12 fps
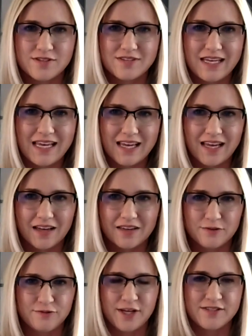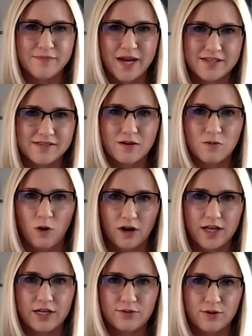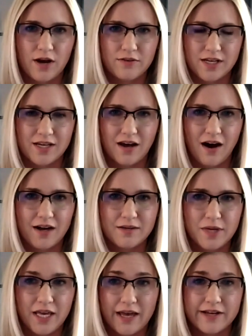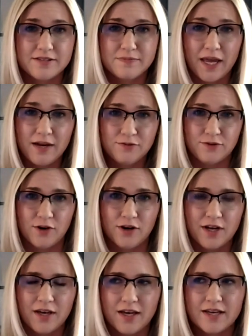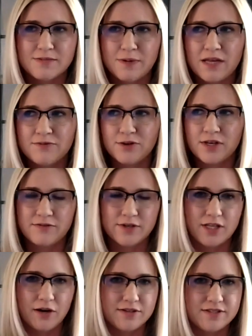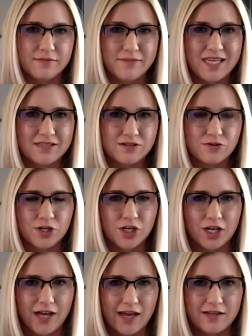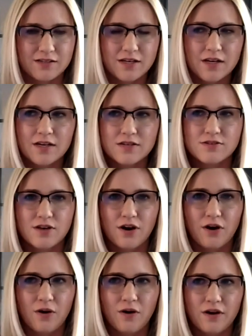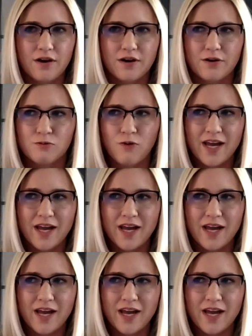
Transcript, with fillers: we're seeing the Fed's medicine working throughout the economy, and it's painful. It's painful even though it's a means to a good end. So, you know,